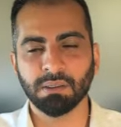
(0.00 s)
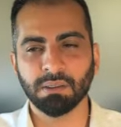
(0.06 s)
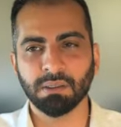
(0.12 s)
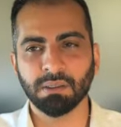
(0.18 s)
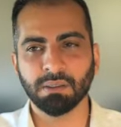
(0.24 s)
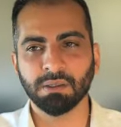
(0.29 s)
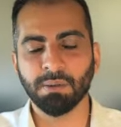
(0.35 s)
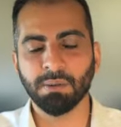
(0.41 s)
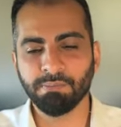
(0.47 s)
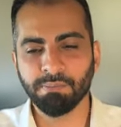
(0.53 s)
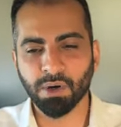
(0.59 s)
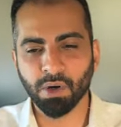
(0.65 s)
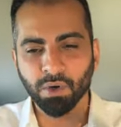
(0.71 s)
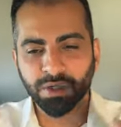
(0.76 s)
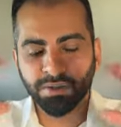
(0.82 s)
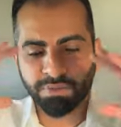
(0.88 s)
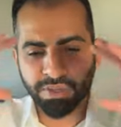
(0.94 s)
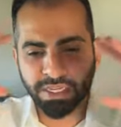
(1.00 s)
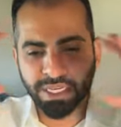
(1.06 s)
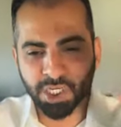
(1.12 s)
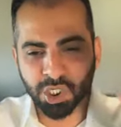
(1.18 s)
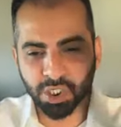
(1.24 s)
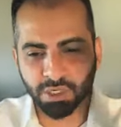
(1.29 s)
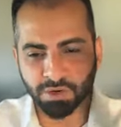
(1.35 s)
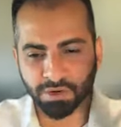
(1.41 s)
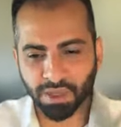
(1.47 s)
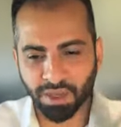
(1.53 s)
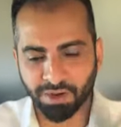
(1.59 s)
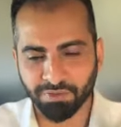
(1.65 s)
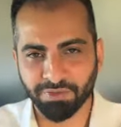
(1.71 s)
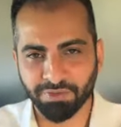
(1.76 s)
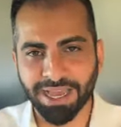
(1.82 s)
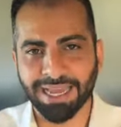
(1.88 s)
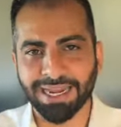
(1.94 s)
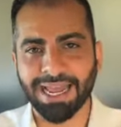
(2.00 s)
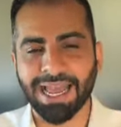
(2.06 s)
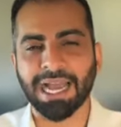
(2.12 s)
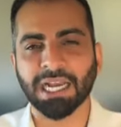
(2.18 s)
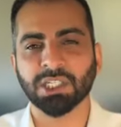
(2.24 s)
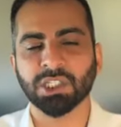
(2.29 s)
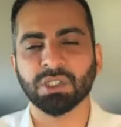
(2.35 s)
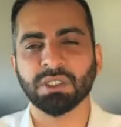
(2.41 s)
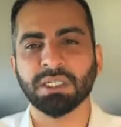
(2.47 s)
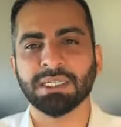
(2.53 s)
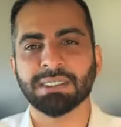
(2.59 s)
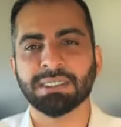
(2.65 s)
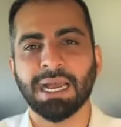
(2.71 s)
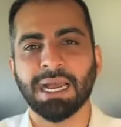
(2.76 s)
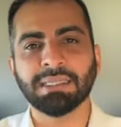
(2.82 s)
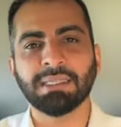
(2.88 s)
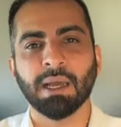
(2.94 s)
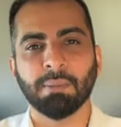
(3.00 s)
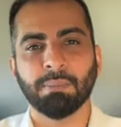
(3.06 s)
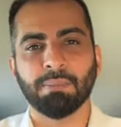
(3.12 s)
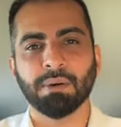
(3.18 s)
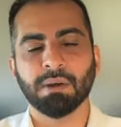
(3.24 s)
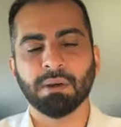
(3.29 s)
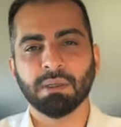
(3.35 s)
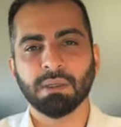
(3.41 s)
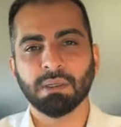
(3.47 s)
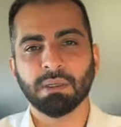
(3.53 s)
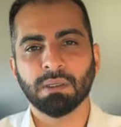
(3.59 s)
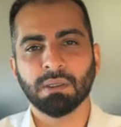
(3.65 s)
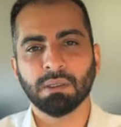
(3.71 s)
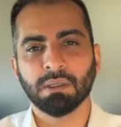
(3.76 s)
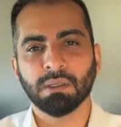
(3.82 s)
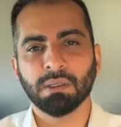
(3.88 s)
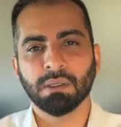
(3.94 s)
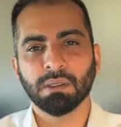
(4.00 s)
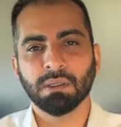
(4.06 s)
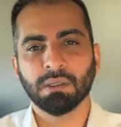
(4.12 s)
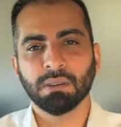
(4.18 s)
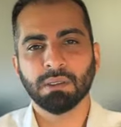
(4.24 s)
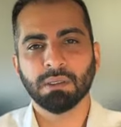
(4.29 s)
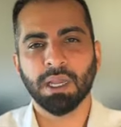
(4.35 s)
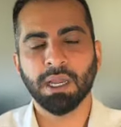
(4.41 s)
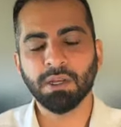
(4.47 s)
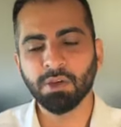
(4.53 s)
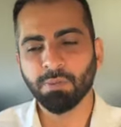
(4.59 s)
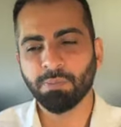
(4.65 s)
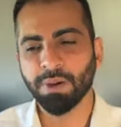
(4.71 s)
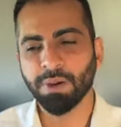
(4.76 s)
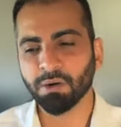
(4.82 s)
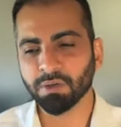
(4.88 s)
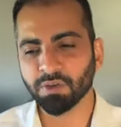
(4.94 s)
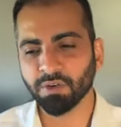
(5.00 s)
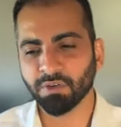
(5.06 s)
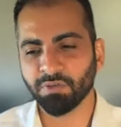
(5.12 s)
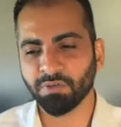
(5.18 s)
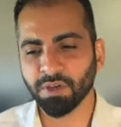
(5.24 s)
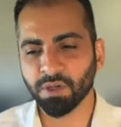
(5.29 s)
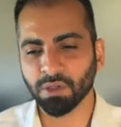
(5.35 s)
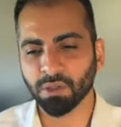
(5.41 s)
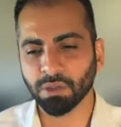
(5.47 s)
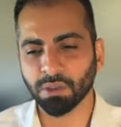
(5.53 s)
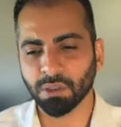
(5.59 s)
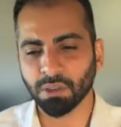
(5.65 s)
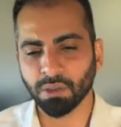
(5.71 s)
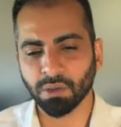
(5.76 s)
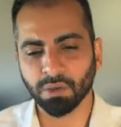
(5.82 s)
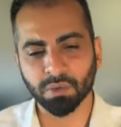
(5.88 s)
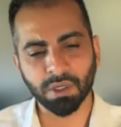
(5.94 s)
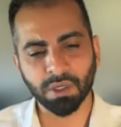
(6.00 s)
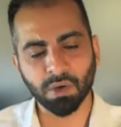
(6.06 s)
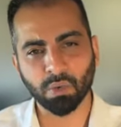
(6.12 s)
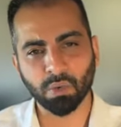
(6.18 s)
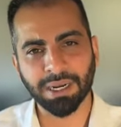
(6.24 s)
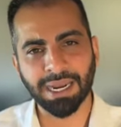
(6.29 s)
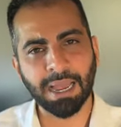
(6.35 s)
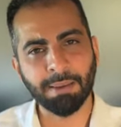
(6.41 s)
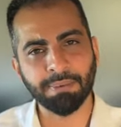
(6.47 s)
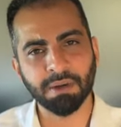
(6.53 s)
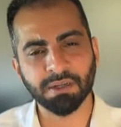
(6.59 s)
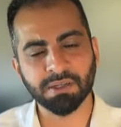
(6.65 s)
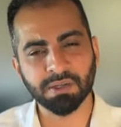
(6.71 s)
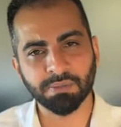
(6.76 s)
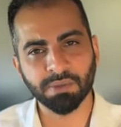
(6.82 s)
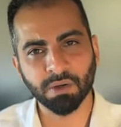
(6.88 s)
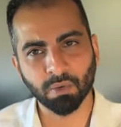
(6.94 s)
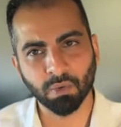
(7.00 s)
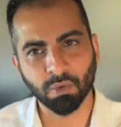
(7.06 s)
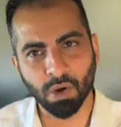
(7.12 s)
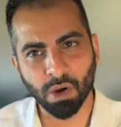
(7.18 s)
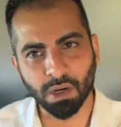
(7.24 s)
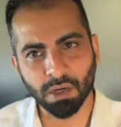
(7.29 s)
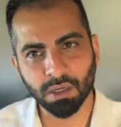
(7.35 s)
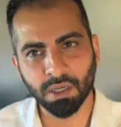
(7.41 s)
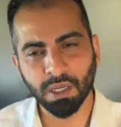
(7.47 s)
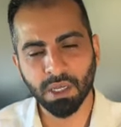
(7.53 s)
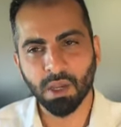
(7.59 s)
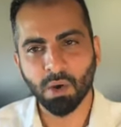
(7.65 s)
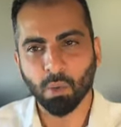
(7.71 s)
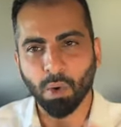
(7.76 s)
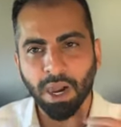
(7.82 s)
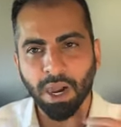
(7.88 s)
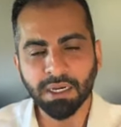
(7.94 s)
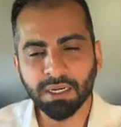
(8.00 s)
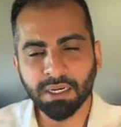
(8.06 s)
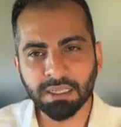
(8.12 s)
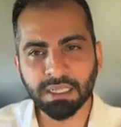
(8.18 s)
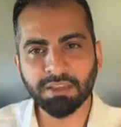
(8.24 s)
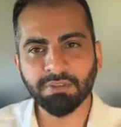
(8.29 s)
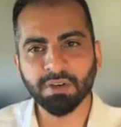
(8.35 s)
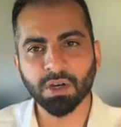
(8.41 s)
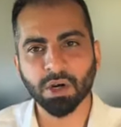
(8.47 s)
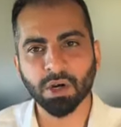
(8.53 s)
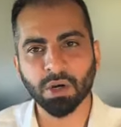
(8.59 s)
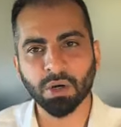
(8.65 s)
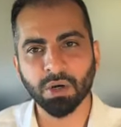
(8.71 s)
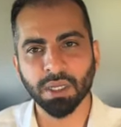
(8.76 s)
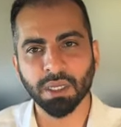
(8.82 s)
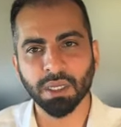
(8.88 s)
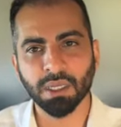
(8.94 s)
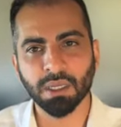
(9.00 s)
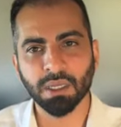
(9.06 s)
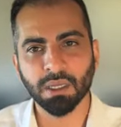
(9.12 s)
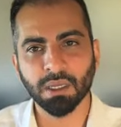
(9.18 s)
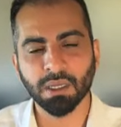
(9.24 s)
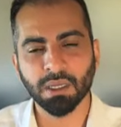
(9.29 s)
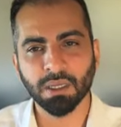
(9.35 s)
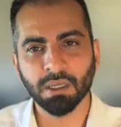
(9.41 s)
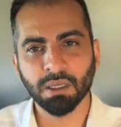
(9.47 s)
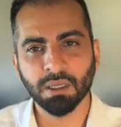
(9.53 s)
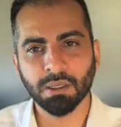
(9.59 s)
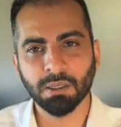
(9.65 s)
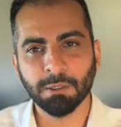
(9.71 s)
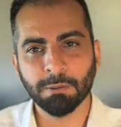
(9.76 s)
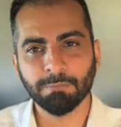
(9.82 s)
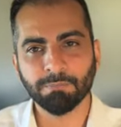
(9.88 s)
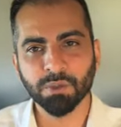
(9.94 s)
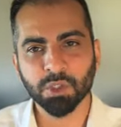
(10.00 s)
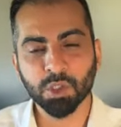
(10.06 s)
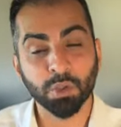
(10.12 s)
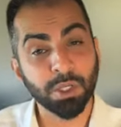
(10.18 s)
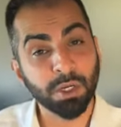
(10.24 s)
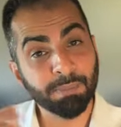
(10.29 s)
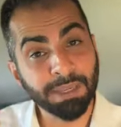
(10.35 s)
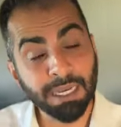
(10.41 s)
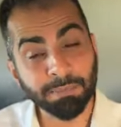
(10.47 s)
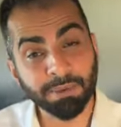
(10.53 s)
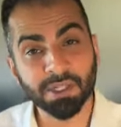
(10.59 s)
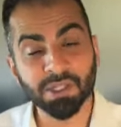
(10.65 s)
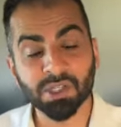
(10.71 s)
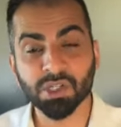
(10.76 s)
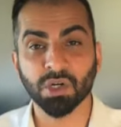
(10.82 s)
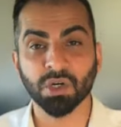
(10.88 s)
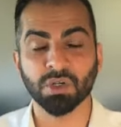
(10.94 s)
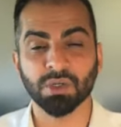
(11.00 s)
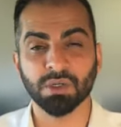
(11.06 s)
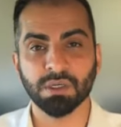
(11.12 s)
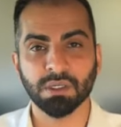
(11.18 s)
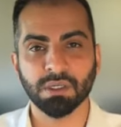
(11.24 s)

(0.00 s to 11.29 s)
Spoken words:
The motivation of that action is adab. And your parents would feel, oh, you know, what happened? Is something wrong? Why did he leave in a hurry? So they become concerned.